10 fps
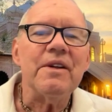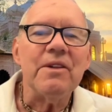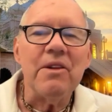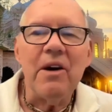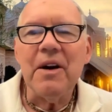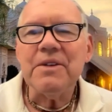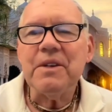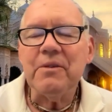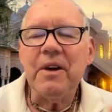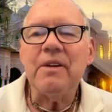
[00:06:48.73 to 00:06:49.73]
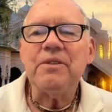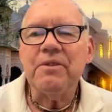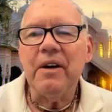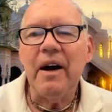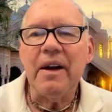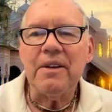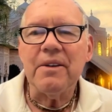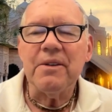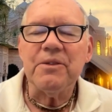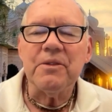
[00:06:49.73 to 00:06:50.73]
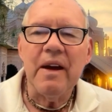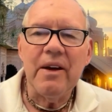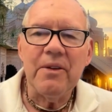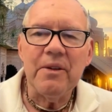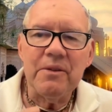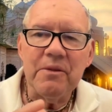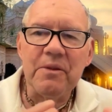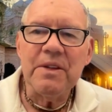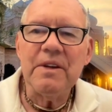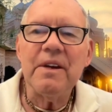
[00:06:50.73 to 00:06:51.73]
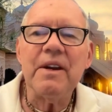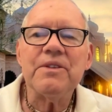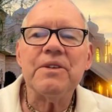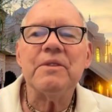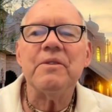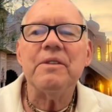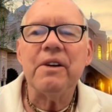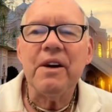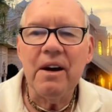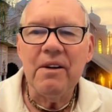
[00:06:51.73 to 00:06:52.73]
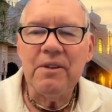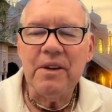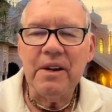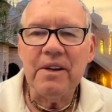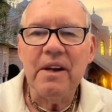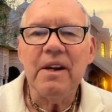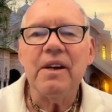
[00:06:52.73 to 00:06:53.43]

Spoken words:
lost and we have to find. It's rather within us. We've covered it.